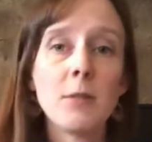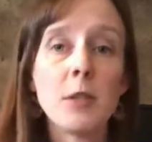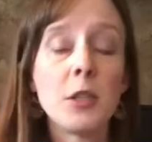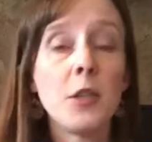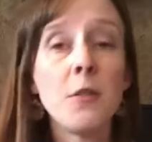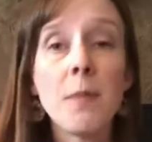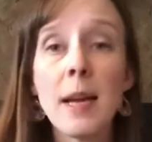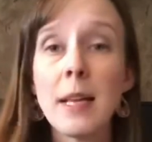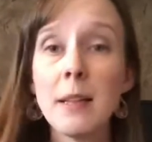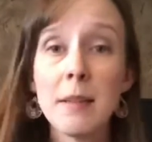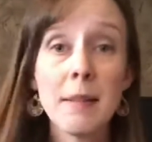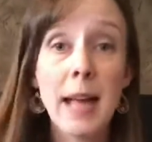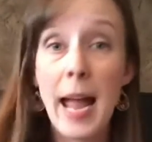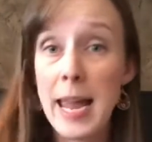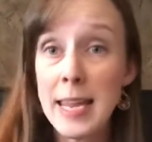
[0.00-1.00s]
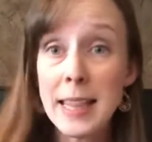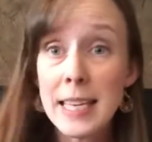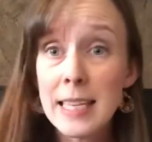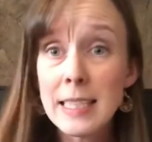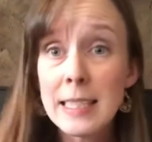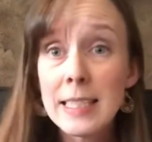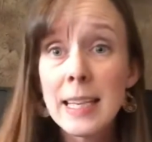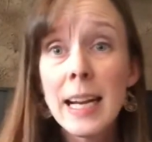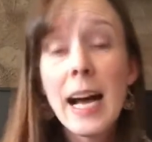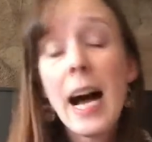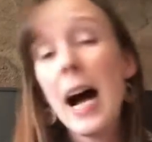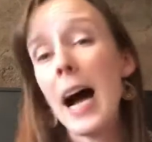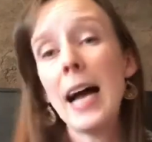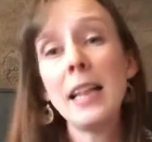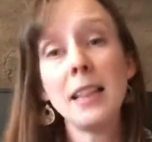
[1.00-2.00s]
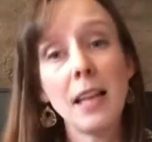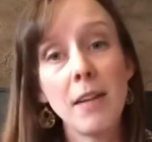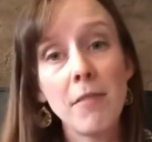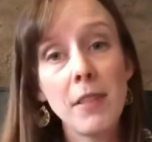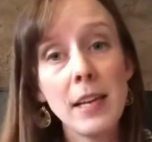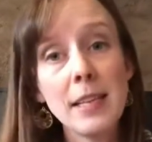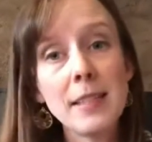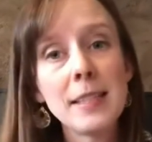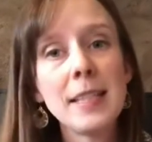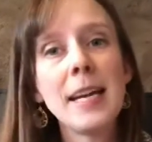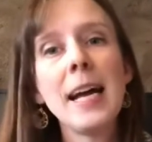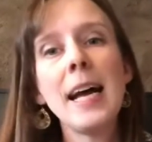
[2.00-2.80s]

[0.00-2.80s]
which you may hate this, I love this,